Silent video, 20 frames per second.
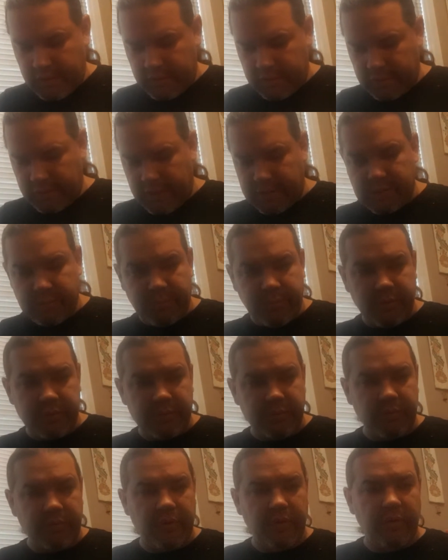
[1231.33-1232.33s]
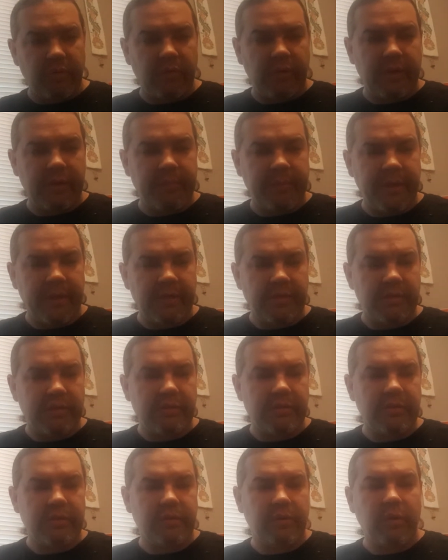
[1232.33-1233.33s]
That's a person with a whole lot of
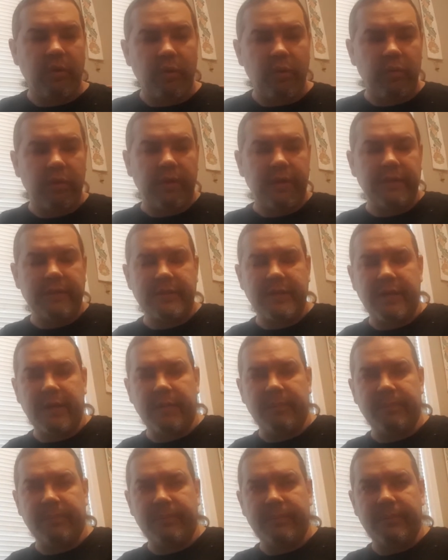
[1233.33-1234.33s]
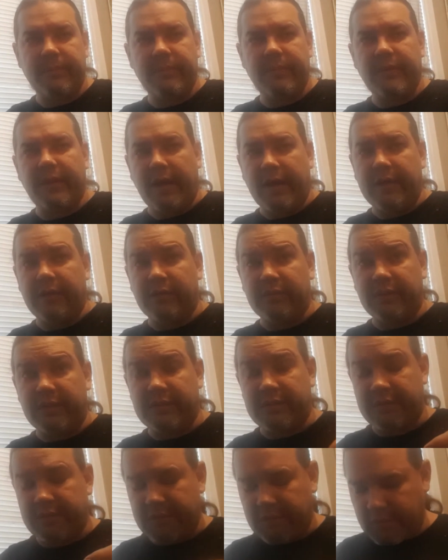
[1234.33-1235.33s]
patience, a whole lot of time that I don't
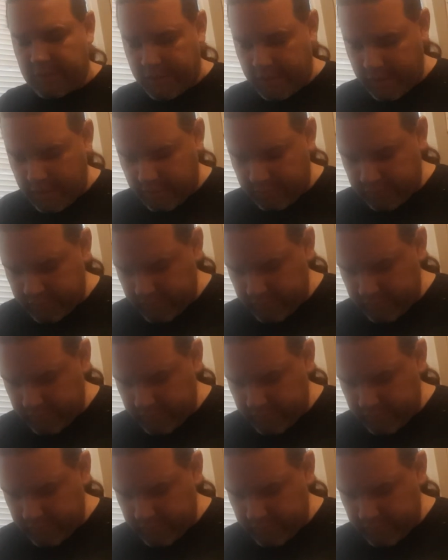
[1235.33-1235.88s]
necessarily have.